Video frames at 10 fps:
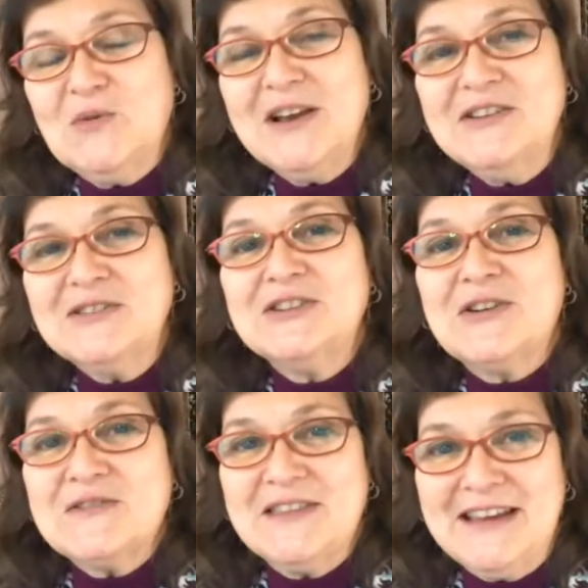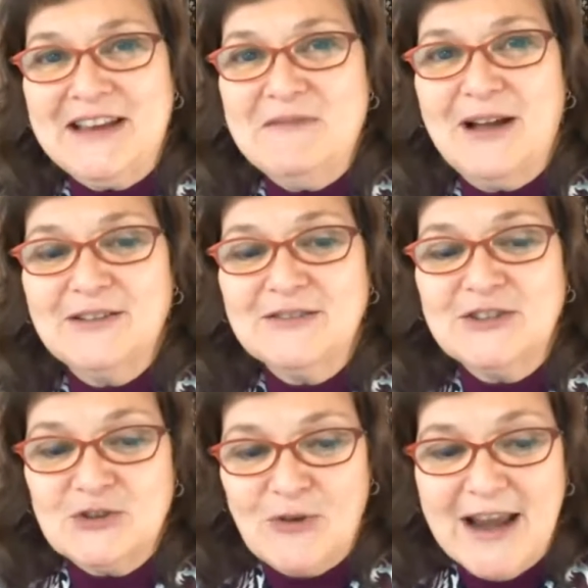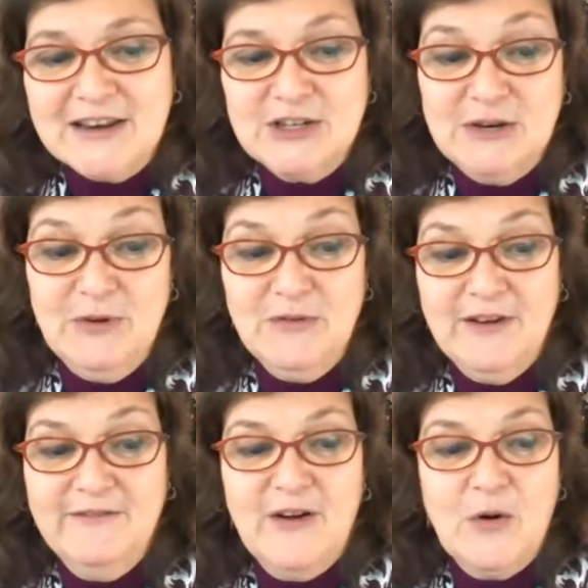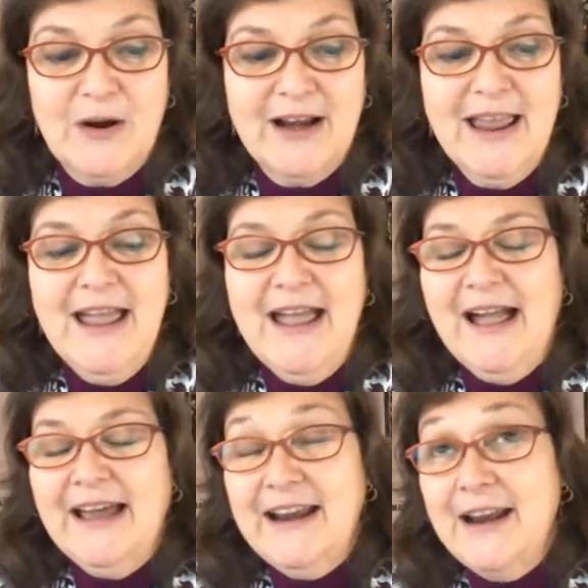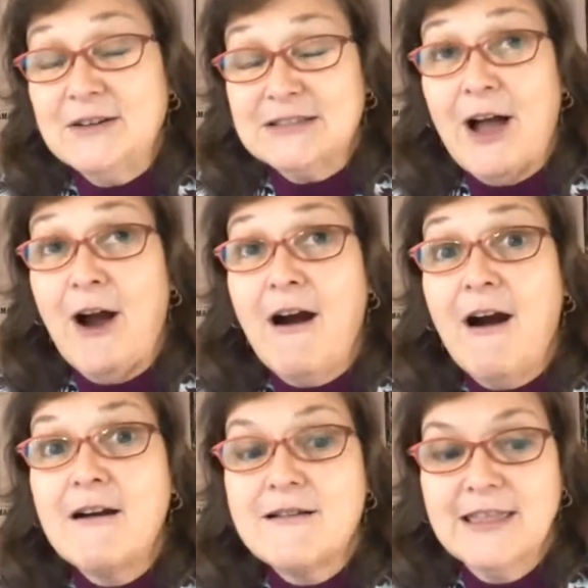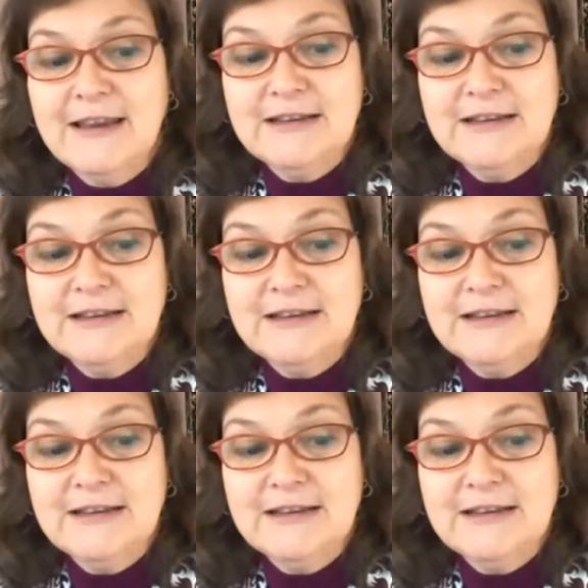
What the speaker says: when you start thinking about strategy moving forward. And I know it's a hard thing